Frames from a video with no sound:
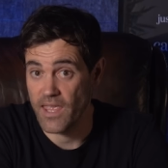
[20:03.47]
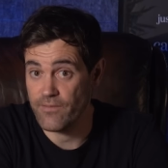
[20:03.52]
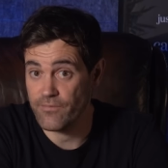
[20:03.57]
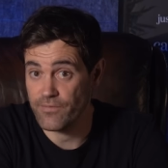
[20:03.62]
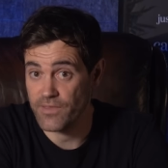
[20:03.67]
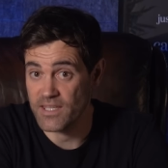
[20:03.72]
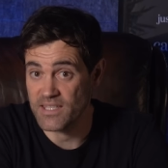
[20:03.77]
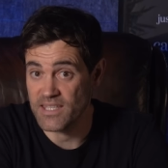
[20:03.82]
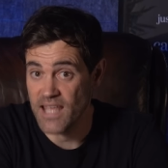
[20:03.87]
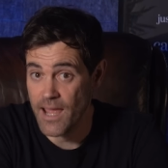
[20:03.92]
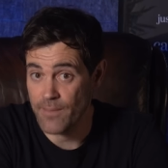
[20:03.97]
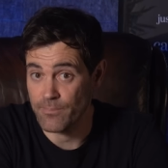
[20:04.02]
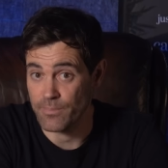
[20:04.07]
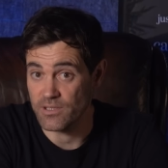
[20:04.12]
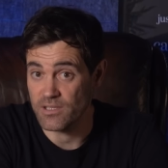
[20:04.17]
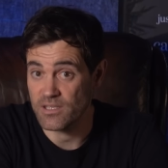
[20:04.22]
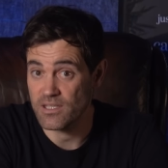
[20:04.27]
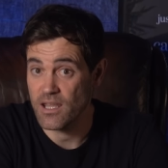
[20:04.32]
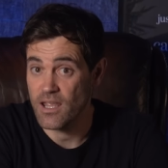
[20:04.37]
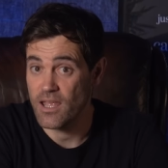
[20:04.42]
If this
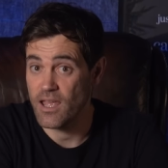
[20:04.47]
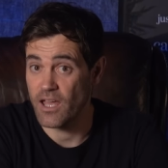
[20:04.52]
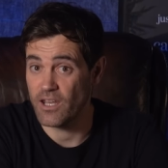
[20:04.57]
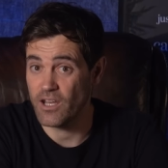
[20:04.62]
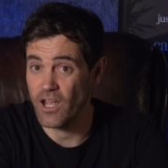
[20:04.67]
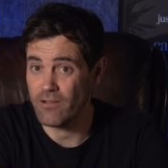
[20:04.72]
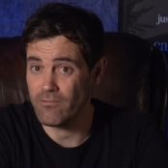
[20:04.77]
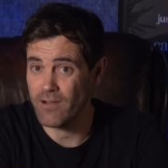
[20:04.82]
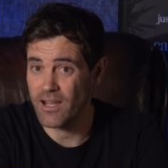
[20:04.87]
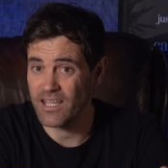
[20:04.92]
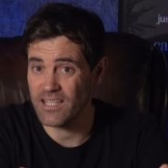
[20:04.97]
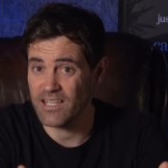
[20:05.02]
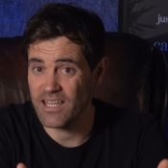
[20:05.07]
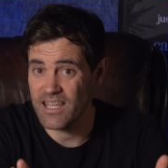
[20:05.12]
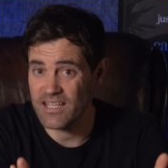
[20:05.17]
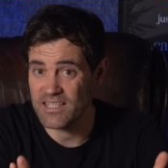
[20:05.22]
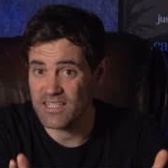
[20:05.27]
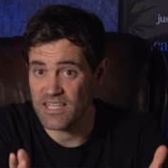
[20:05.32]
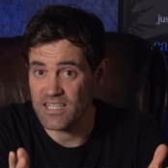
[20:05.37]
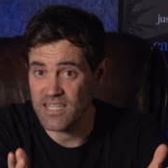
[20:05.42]
happens, and I reckon
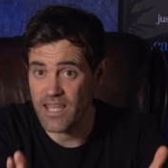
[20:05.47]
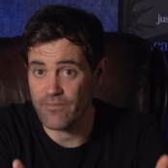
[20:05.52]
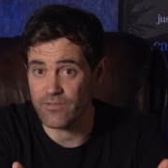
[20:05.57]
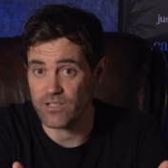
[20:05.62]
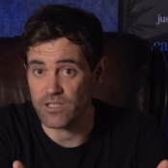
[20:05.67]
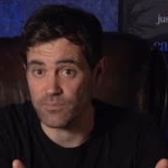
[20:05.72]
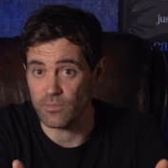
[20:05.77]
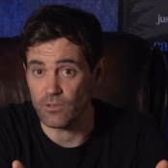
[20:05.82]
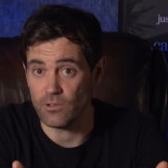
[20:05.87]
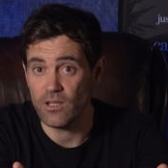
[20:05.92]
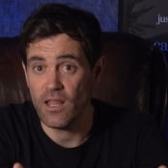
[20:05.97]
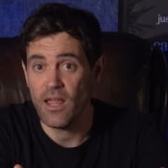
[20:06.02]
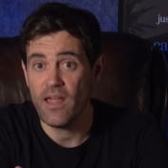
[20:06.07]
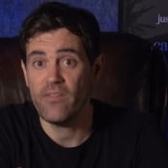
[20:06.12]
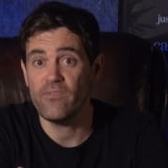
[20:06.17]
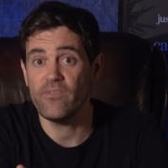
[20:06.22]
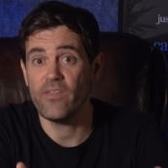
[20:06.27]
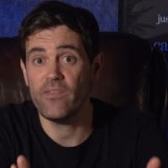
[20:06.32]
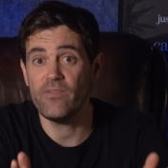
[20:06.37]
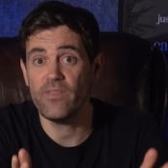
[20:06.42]
it's inevitable,
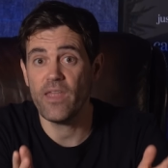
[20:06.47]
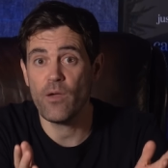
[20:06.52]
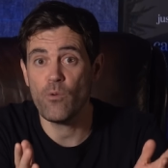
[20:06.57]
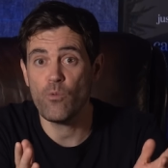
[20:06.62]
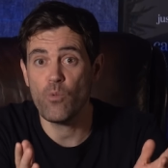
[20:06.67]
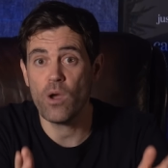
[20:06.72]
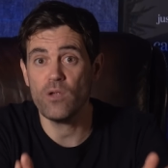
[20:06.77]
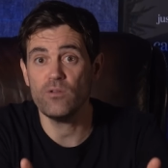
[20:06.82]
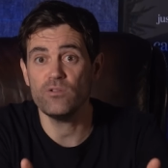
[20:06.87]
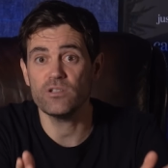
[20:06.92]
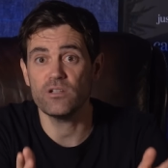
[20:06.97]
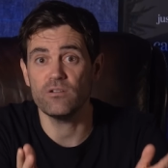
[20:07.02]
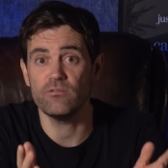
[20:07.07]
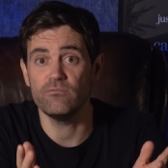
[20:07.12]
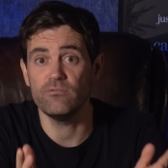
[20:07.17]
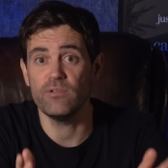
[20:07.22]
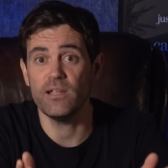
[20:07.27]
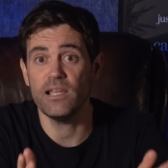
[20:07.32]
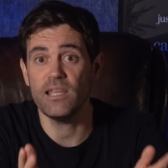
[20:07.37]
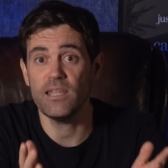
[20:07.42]
then there won't
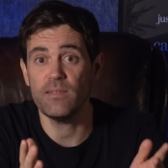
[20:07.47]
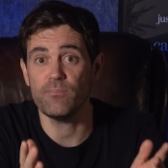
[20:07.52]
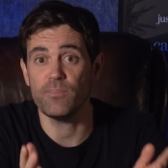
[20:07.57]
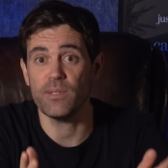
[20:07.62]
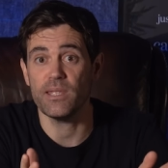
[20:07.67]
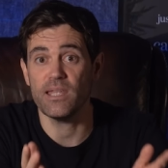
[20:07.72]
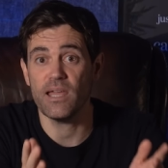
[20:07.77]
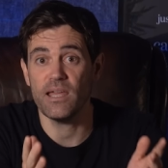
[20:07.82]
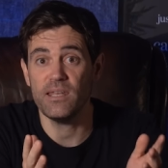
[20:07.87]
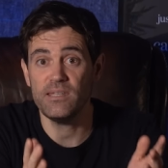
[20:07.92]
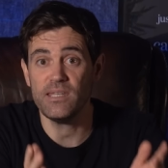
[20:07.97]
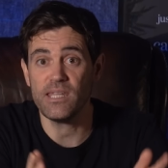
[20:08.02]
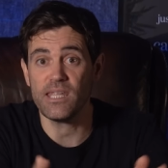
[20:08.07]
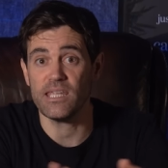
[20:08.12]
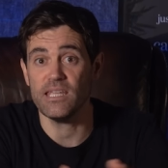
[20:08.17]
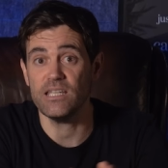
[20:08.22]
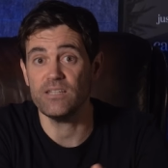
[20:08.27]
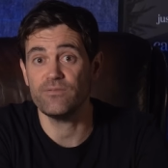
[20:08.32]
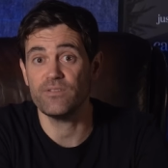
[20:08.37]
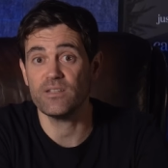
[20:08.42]
really be a
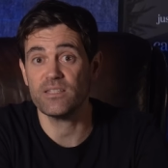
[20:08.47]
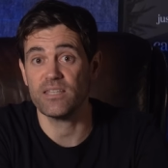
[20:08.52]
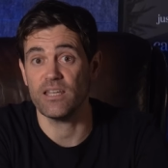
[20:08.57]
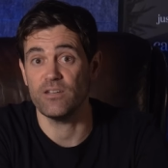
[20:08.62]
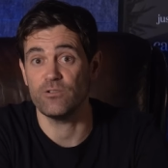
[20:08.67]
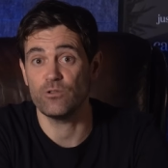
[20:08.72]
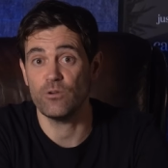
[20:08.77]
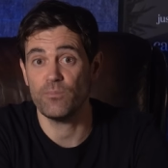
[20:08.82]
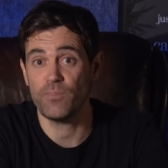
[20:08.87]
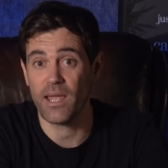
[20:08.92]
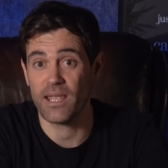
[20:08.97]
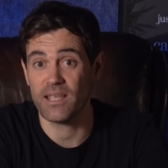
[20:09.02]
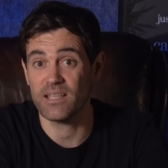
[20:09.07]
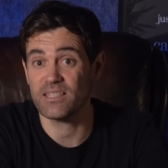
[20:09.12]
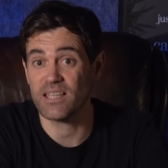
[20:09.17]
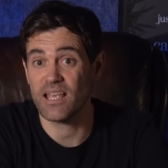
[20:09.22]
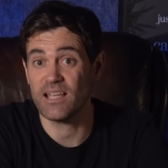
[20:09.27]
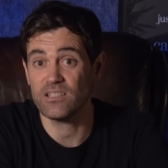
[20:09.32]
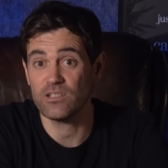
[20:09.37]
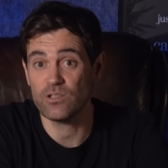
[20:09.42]
need for central
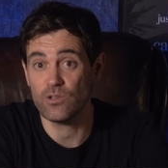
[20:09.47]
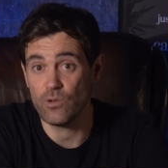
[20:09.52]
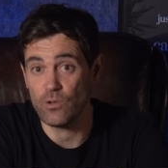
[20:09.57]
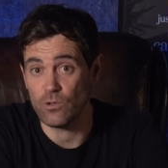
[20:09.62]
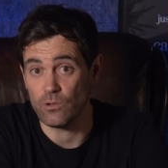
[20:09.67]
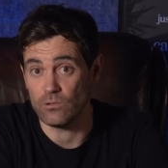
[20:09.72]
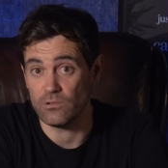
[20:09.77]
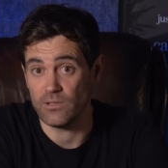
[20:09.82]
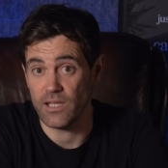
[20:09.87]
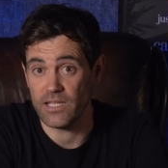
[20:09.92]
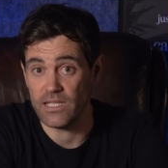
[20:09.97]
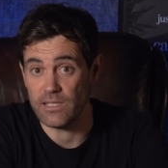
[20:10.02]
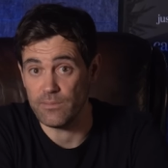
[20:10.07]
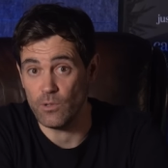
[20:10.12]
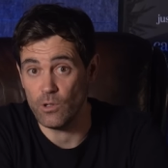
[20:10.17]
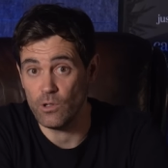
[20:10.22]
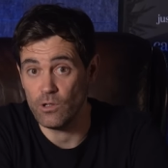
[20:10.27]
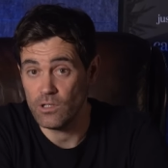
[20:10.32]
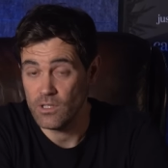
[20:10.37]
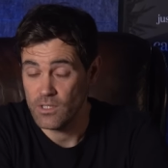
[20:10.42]
banks at all
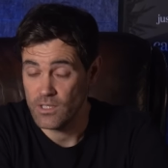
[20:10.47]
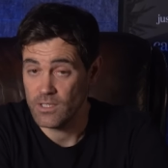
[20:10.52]
anymore,